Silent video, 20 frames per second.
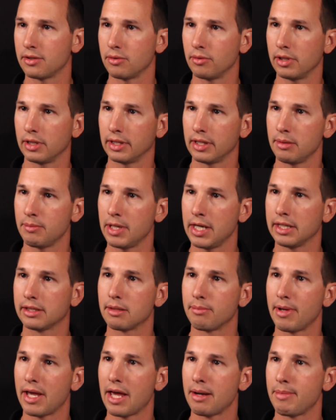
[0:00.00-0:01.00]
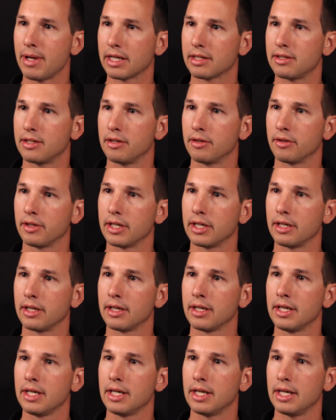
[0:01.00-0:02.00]
to eliminate the bad
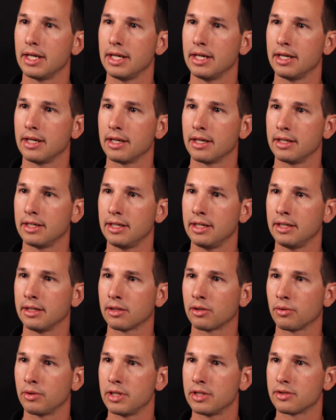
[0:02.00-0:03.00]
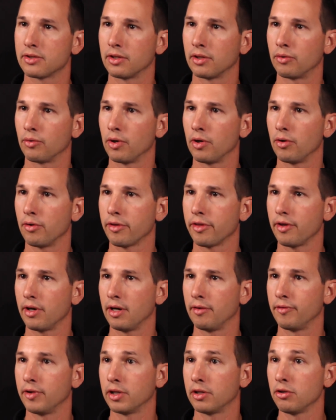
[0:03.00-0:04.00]
bacteria and increase the growth
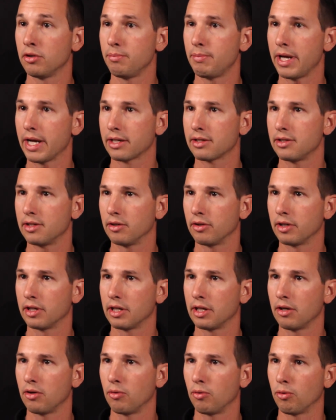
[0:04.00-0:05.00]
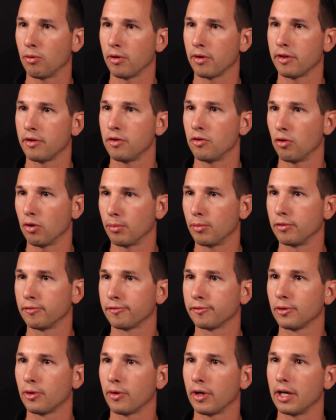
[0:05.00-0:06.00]
of the good bacteria or the normal
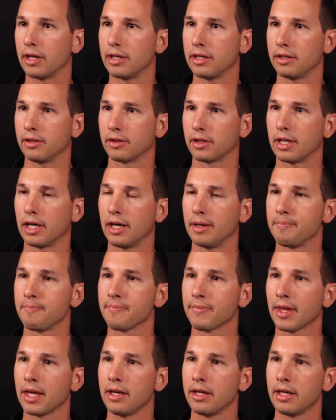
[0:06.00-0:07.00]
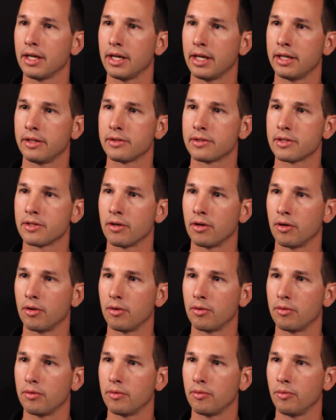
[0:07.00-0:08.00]
flora in your gut. And
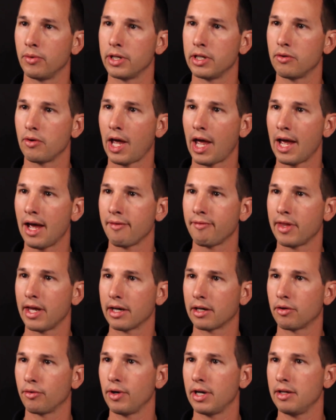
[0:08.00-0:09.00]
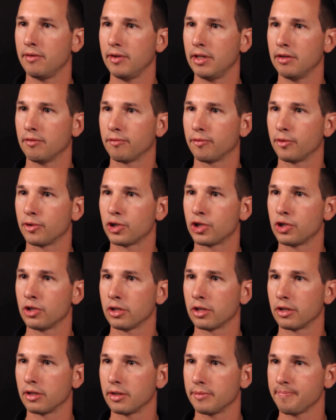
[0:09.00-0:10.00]
so when you have that craving for
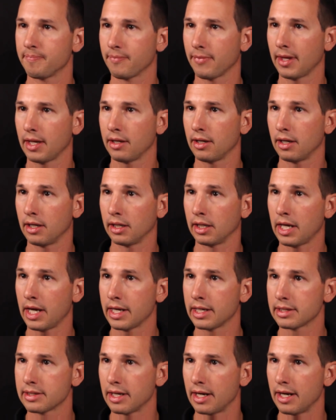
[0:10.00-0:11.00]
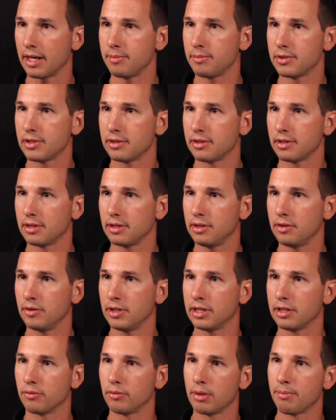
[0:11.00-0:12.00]
sugar, a lot of times you
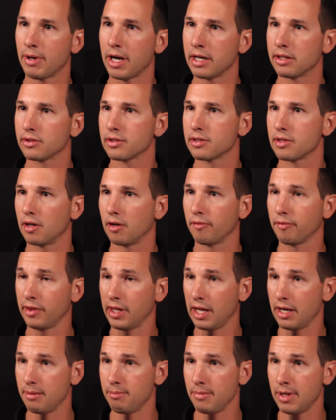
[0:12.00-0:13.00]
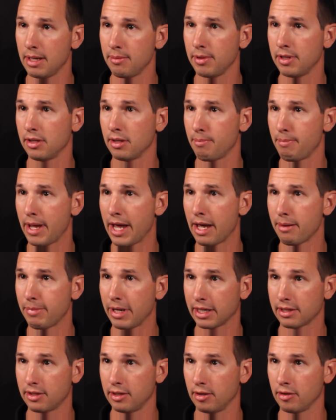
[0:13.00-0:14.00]
need to remind yourself that it may be the bad
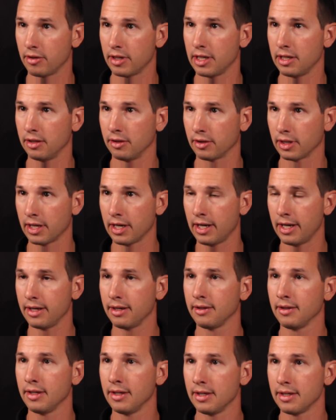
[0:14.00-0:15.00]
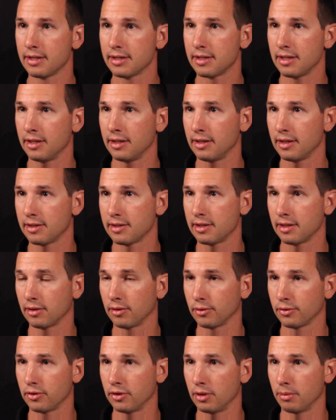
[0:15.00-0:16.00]
bacteria in your gut sending a
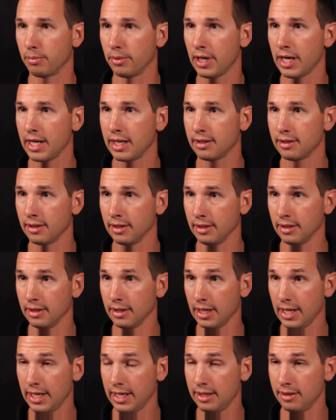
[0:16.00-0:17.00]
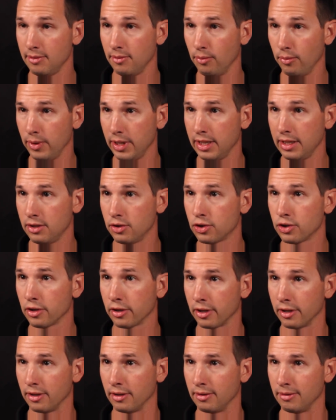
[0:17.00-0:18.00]
signal to your brain, hey, we need
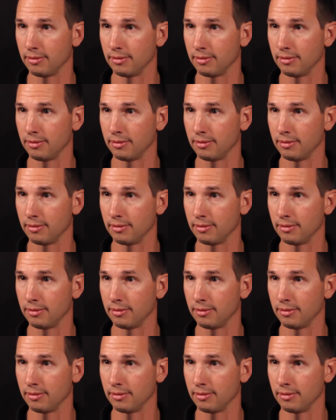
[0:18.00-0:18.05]
sugar.